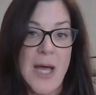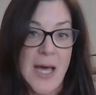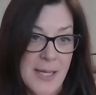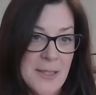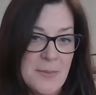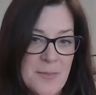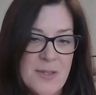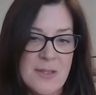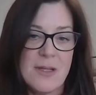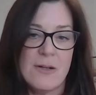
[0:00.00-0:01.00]
their
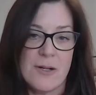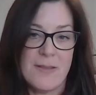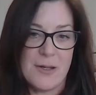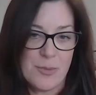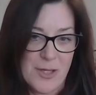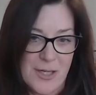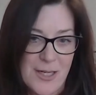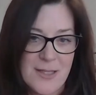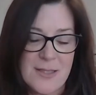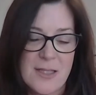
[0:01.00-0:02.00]
items or their
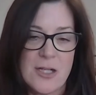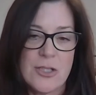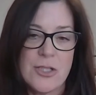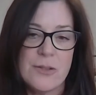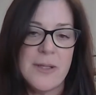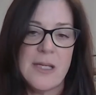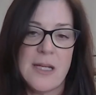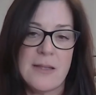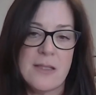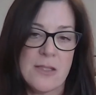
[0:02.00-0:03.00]
products are
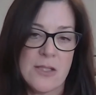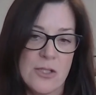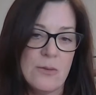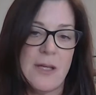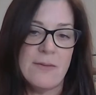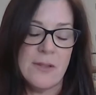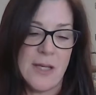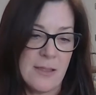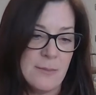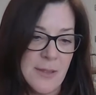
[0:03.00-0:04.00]
doing it at the SKU
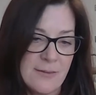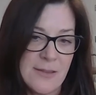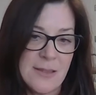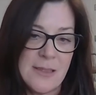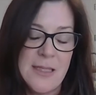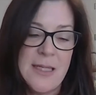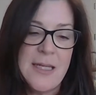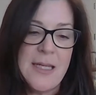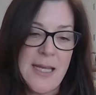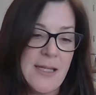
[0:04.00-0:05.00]
level, item level,
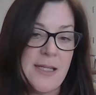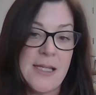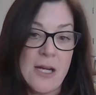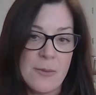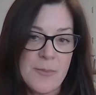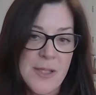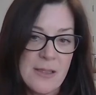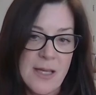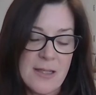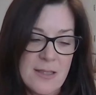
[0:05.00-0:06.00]
in an
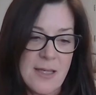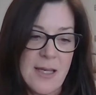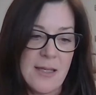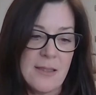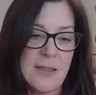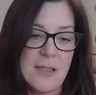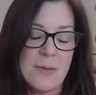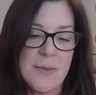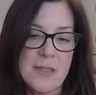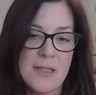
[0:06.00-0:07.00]
ERP, let's say, in an
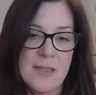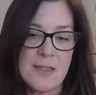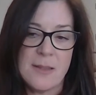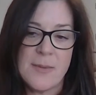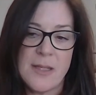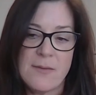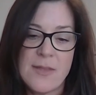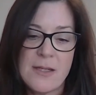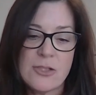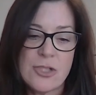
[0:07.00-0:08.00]
ERP system. And
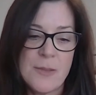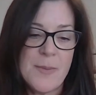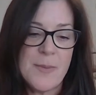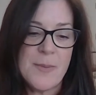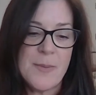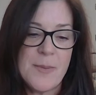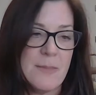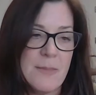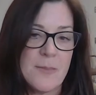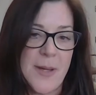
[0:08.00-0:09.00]
if they're shipping
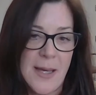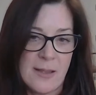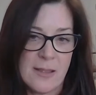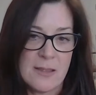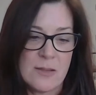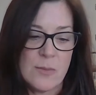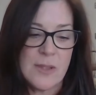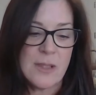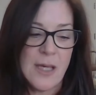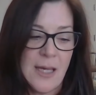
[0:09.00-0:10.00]
mixed
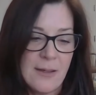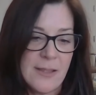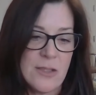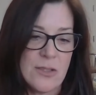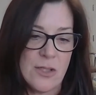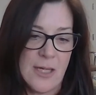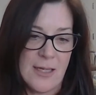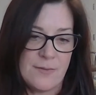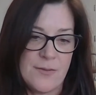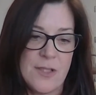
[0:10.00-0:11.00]
pallets, what the carriers
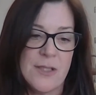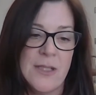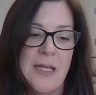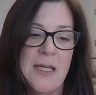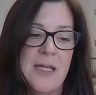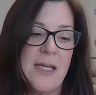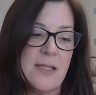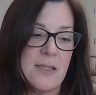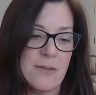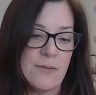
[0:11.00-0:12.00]
are after
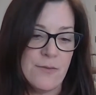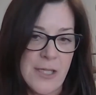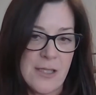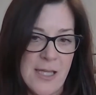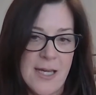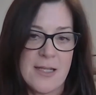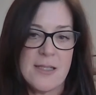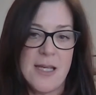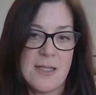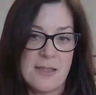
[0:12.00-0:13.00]
is the freight
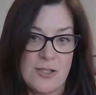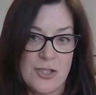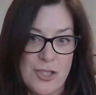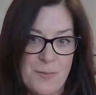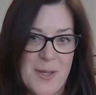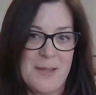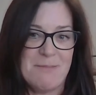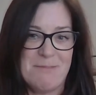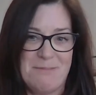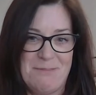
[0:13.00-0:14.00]
class as a
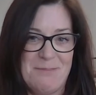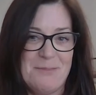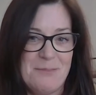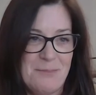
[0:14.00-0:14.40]
shipping